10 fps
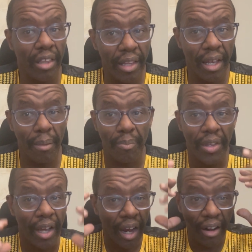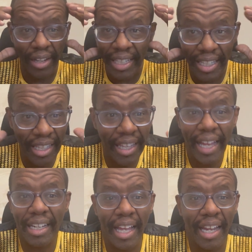them, are in
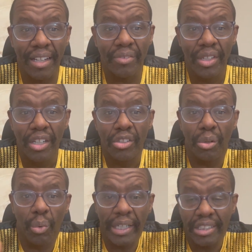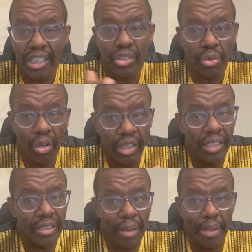that kind of correction, control, and
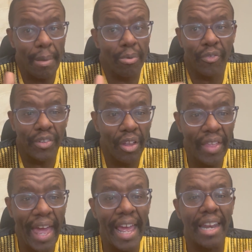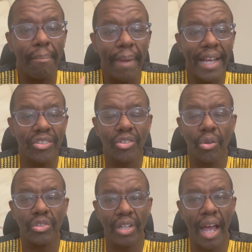contempt. And people feel that, and it makes your
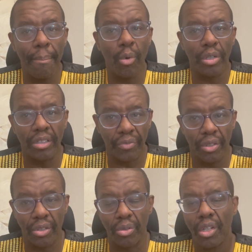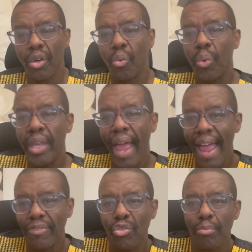job more difficult. We
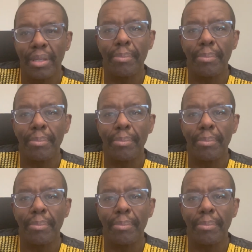have to be